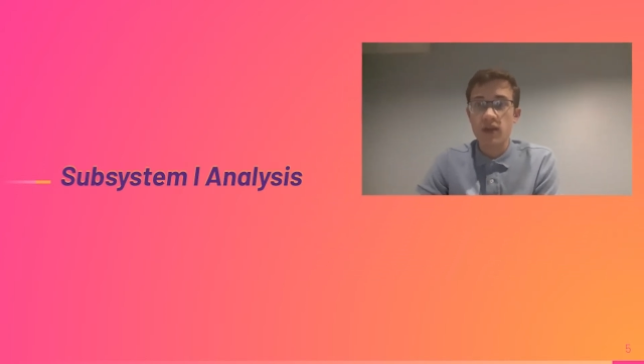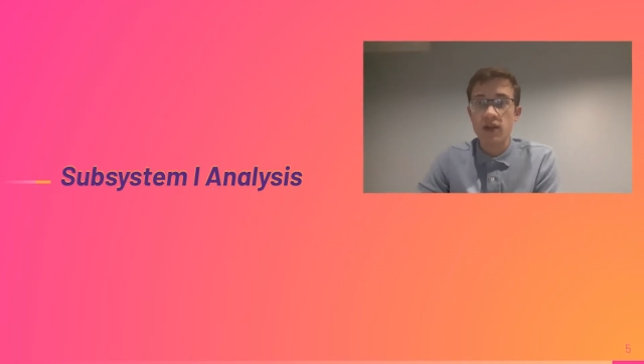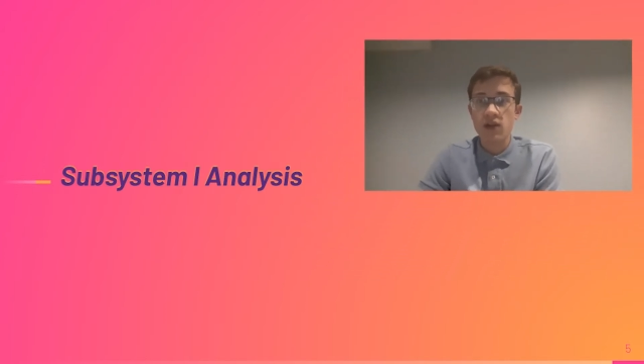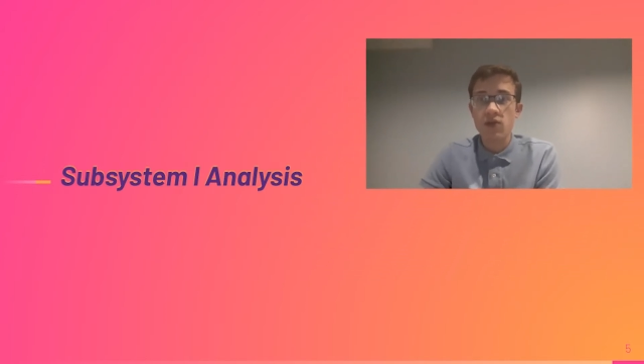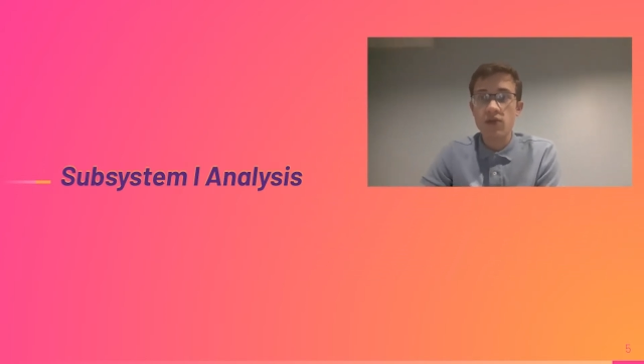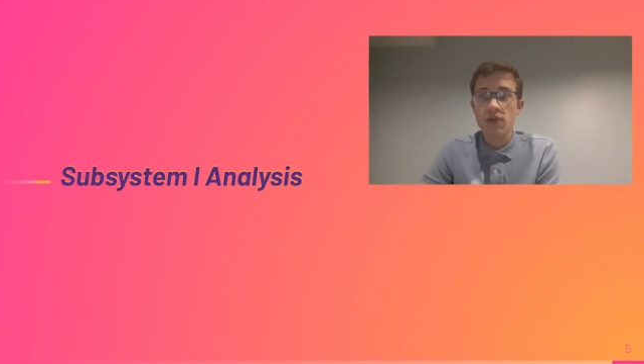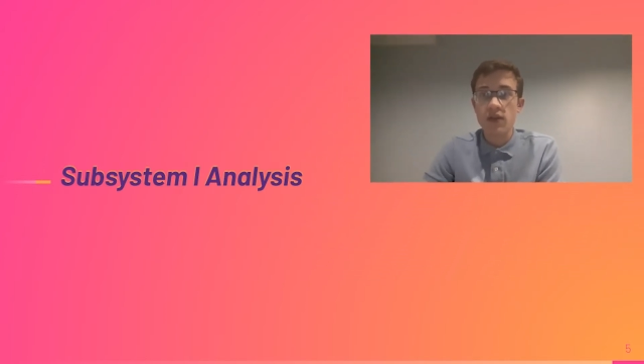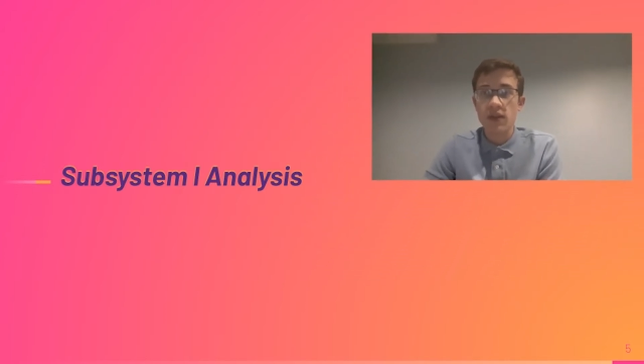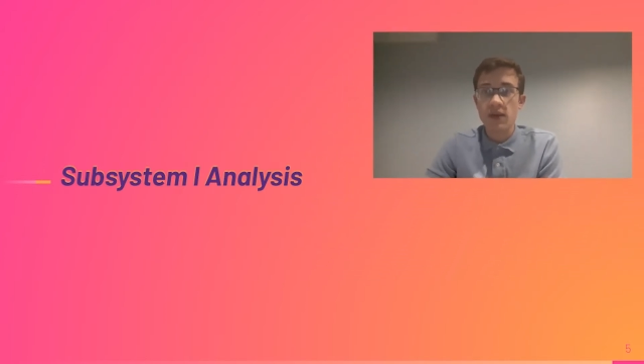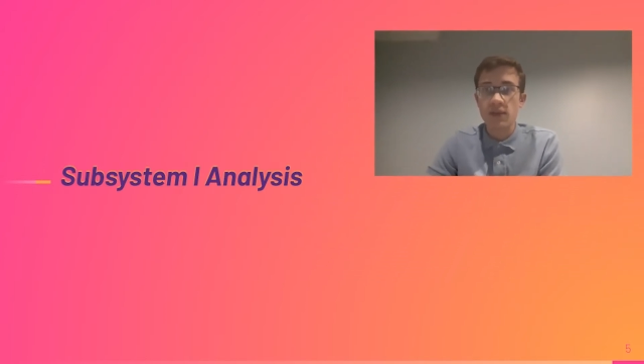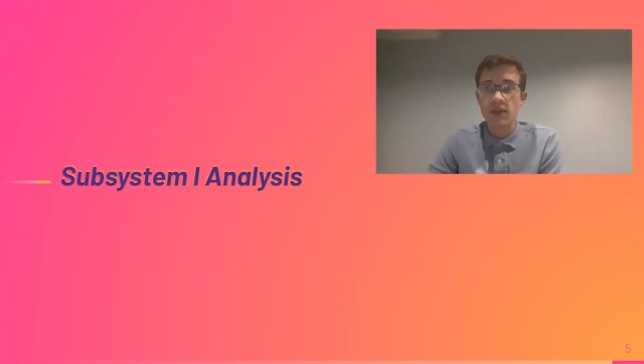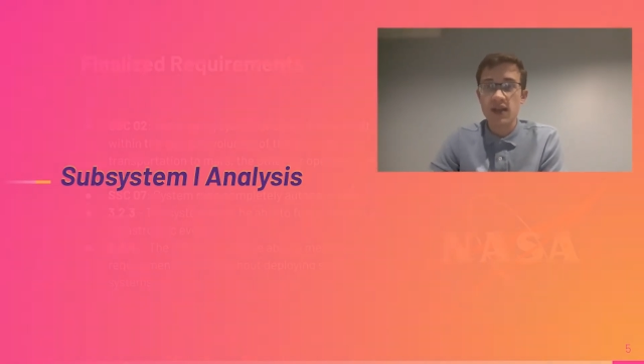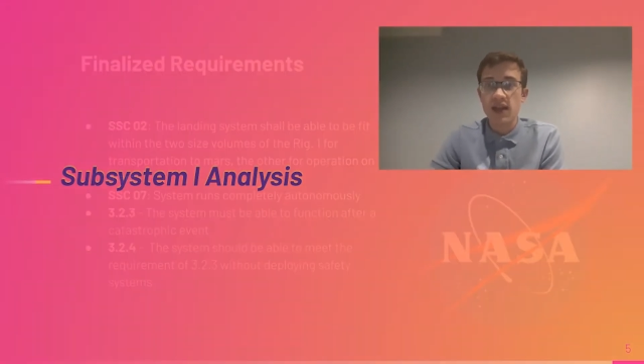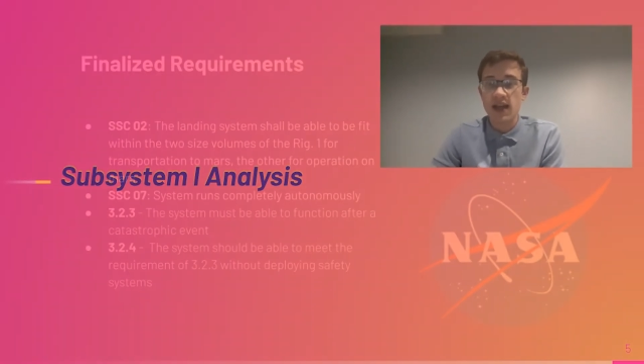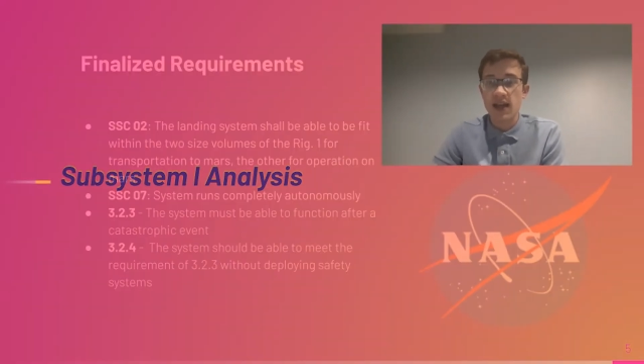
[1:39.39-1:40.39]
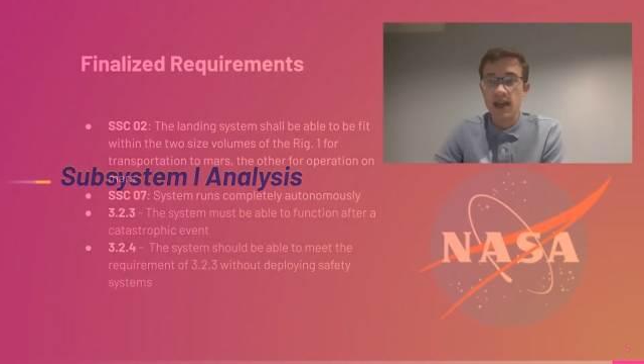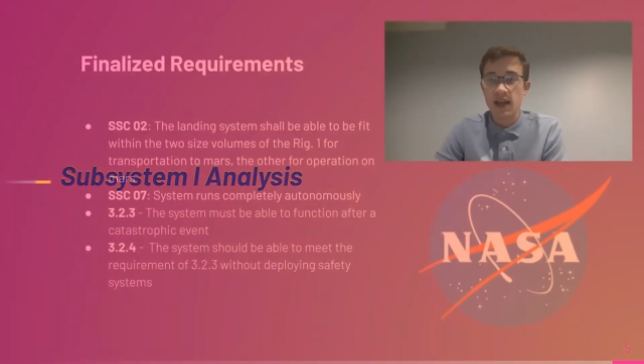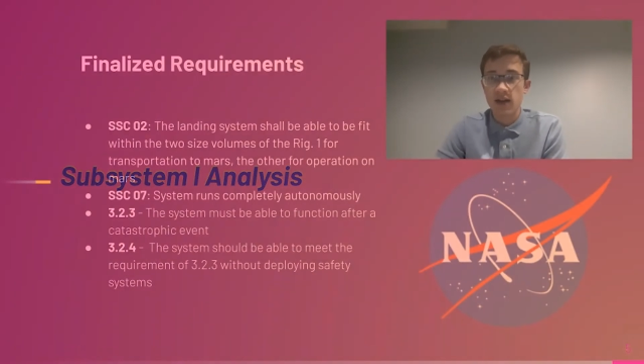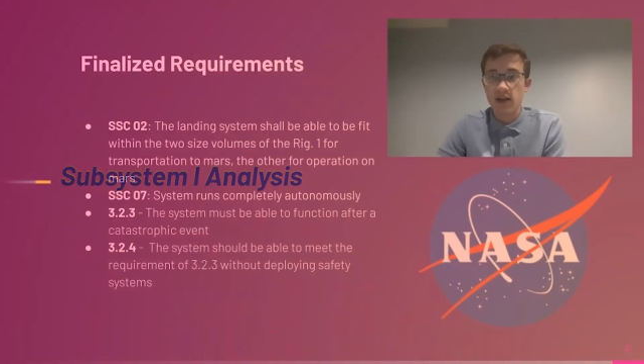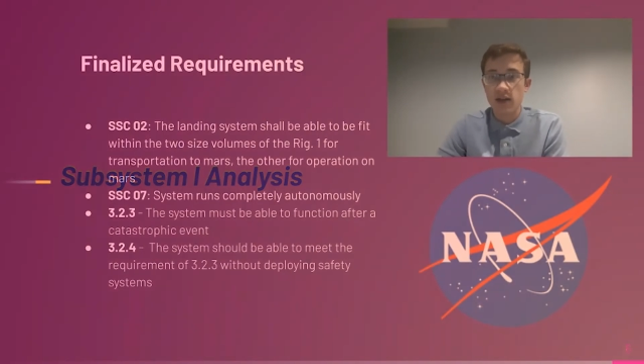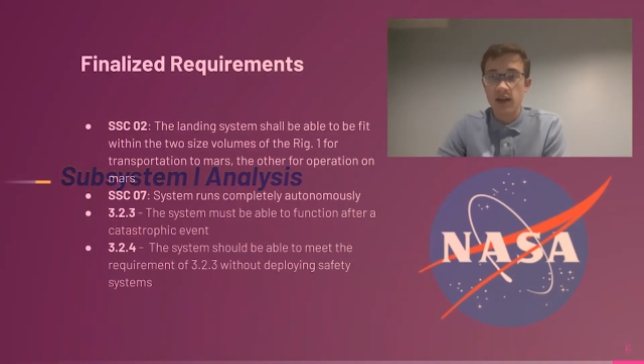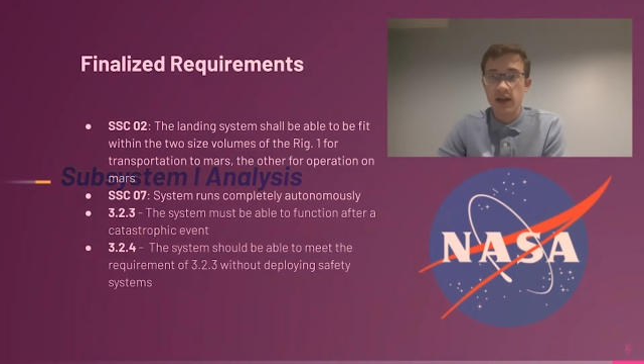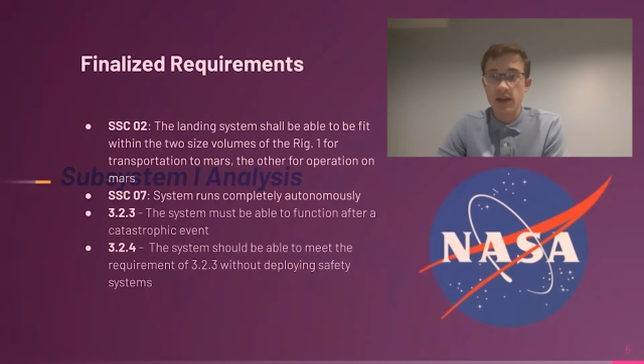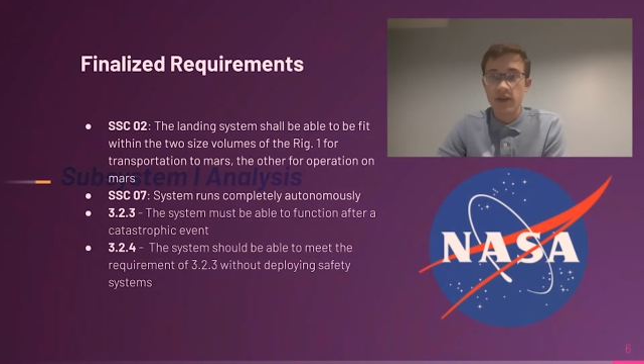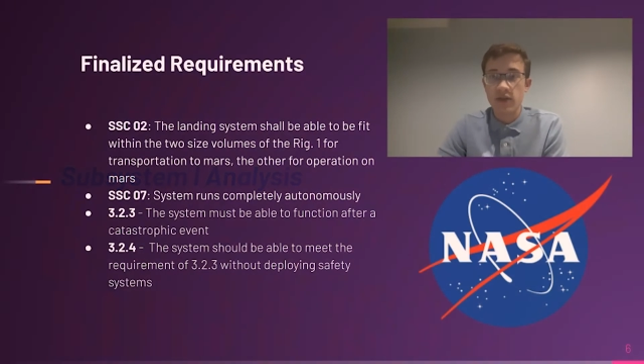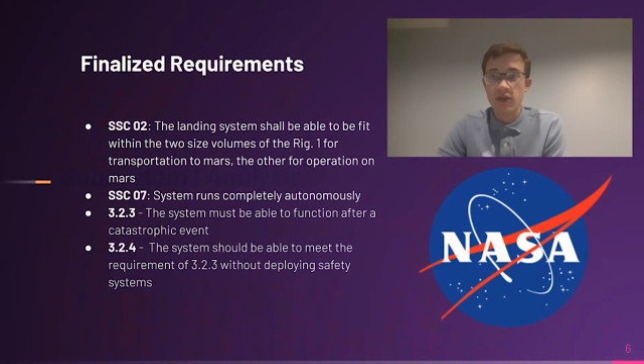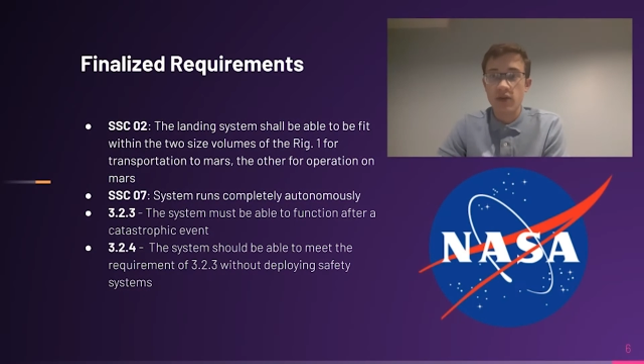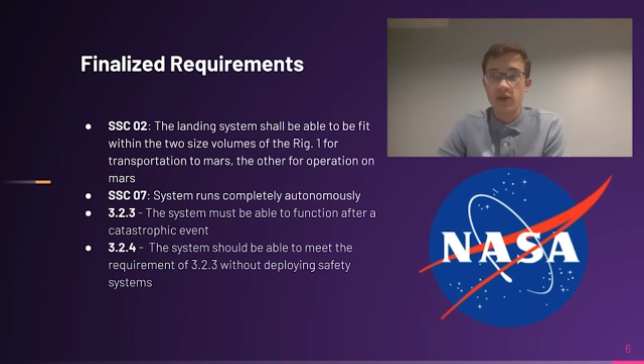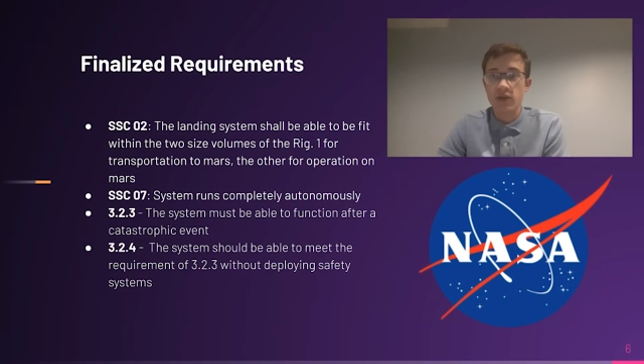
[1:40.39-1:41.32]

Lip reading: and used them to analyze our